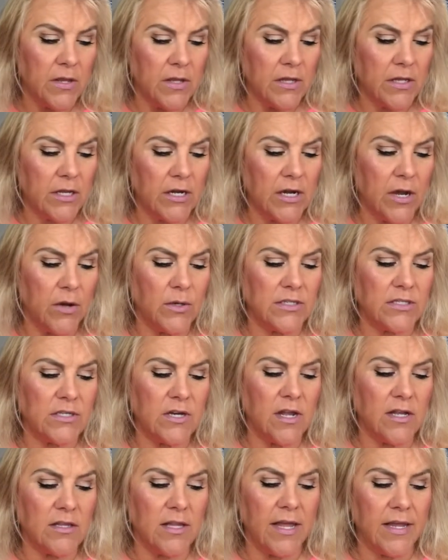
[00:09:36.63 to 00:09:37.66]
You know, it's
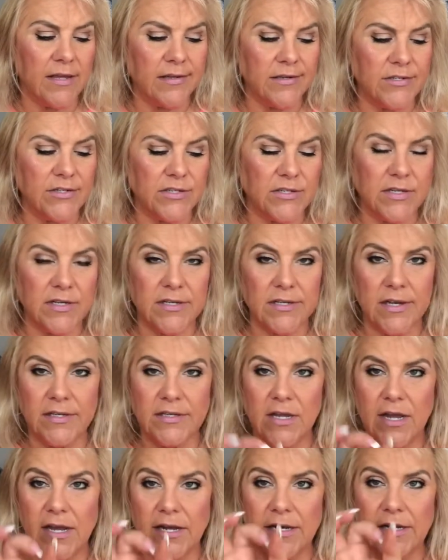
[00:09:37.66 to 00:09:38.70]
not like just a
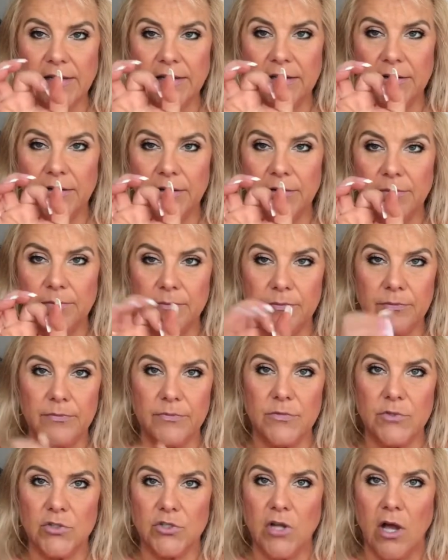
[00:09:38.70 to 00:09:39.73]
tiny little
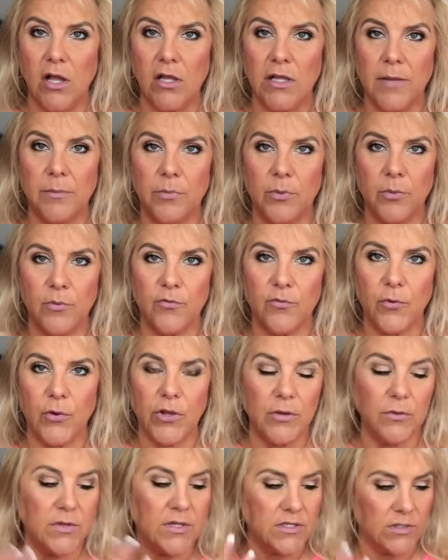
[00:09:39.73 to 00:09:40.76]
dollop for
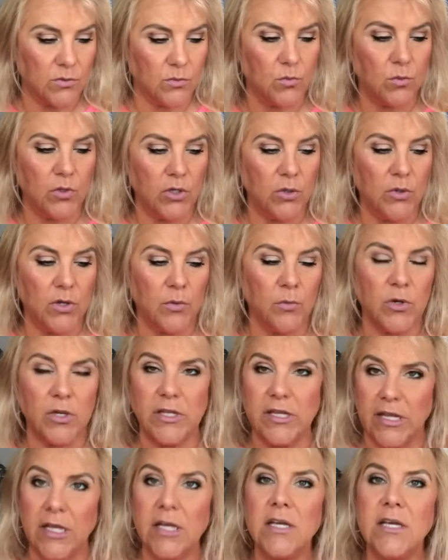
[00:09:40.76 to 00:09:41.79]
you. This, you can
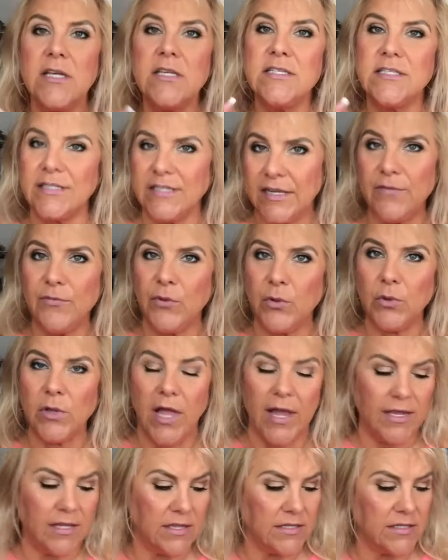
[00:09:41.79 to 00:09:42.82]
really see if you
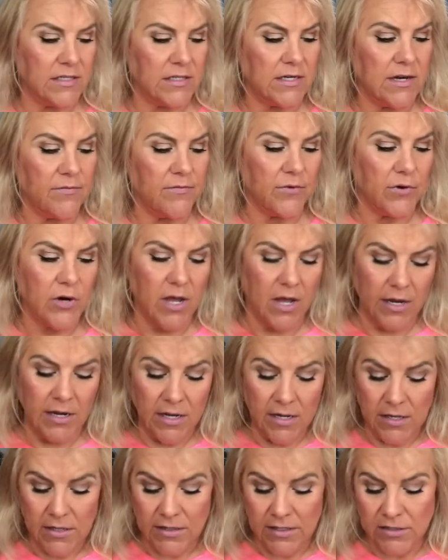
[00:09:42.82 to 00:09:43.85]
like this stuff or not.
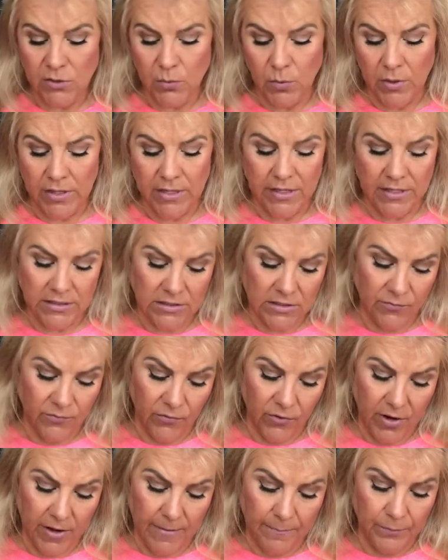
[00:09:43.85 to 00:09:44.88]
This one is
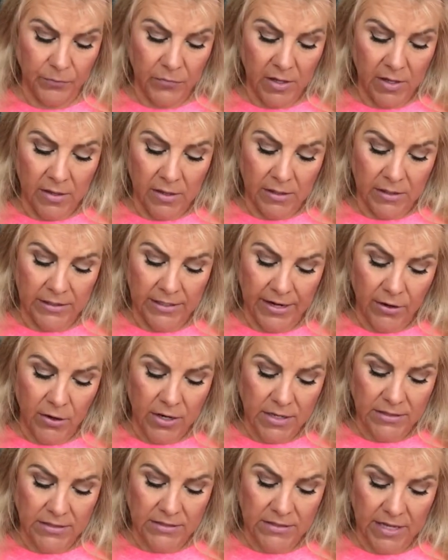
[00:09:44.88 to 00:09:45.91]
from
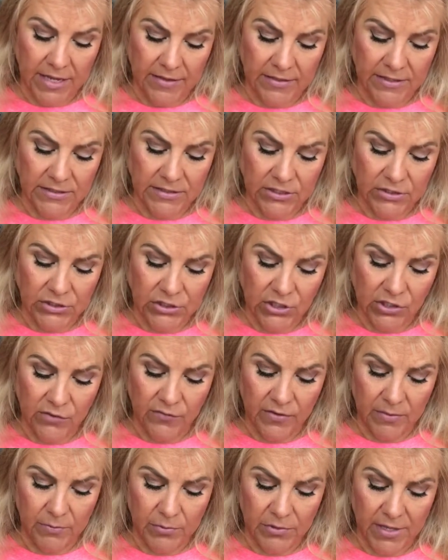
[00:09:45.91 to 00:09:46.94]
Clarins, and this is
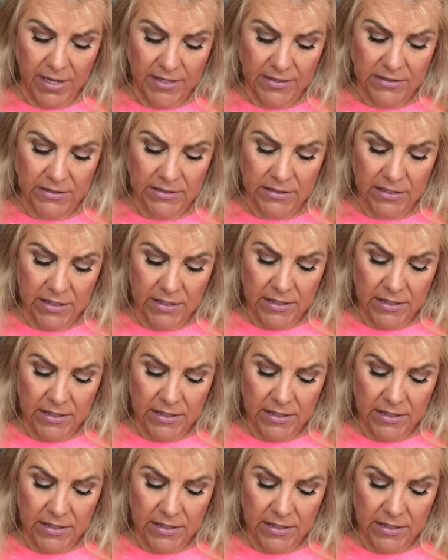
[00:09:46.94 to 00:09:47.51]
UV Plus